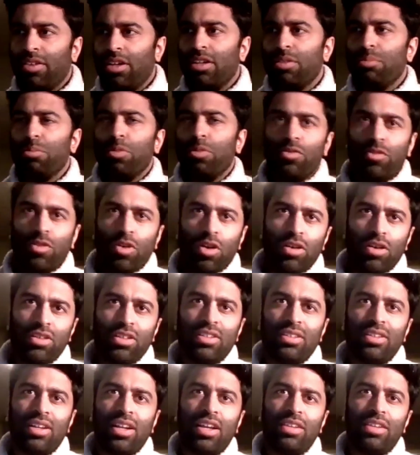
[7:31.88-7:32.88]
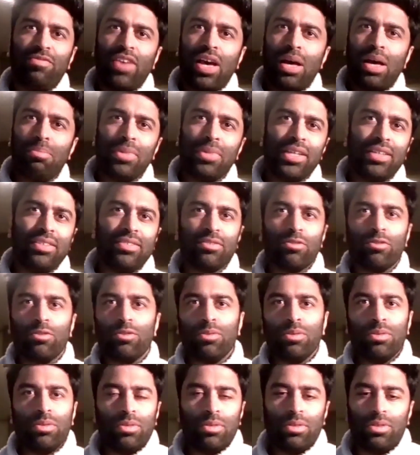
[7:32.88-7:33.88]
have kind of moved on and had families
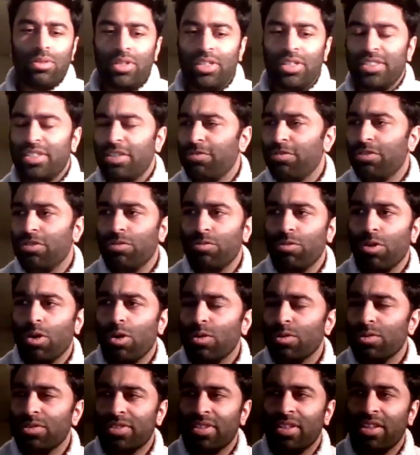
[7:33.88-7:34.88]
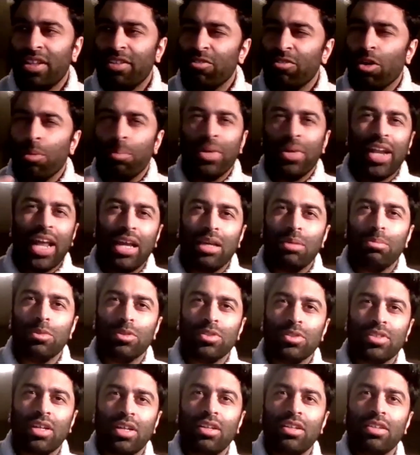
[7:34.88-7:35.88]
or in different roles, and they've not been
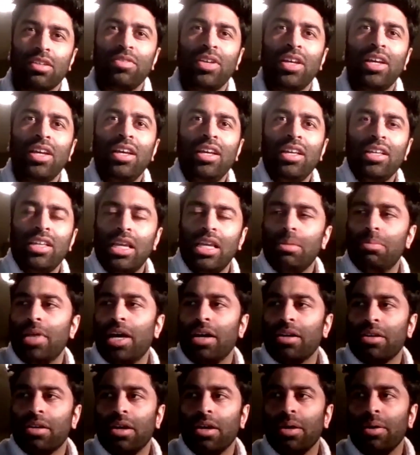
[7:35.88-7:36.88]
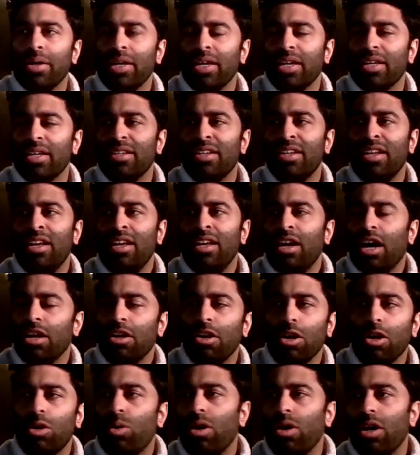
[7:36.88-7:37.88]
able to kind of keep that going. And I
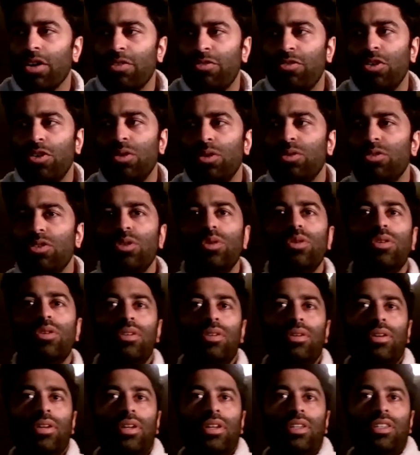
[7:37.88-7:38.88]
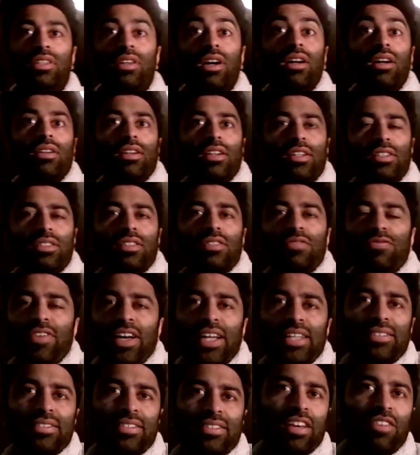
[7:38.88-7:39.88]
know quite a few new young London
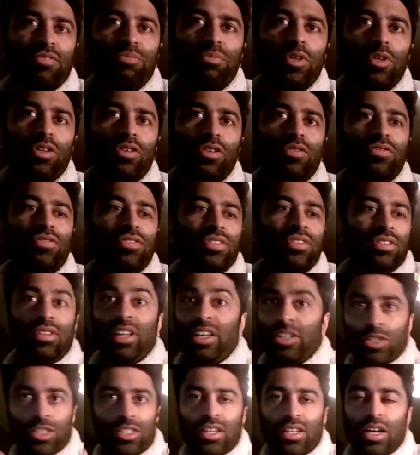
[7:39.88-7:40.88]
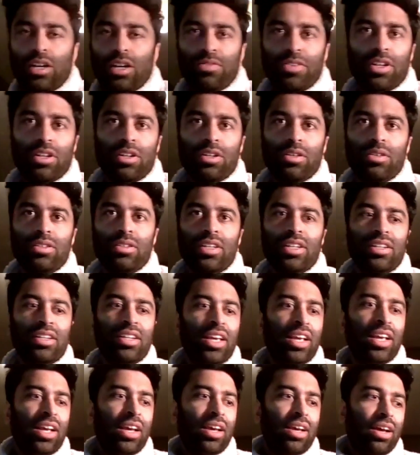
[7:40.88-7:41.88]
fans that have moved, like yourself included,
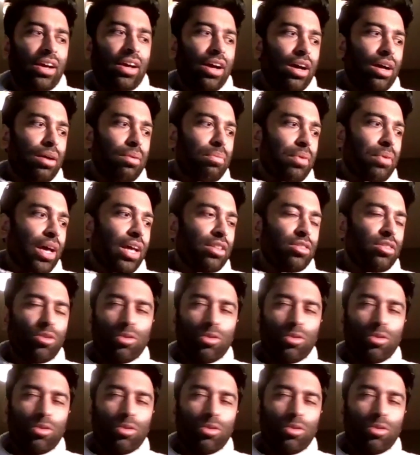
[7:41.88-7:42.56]
and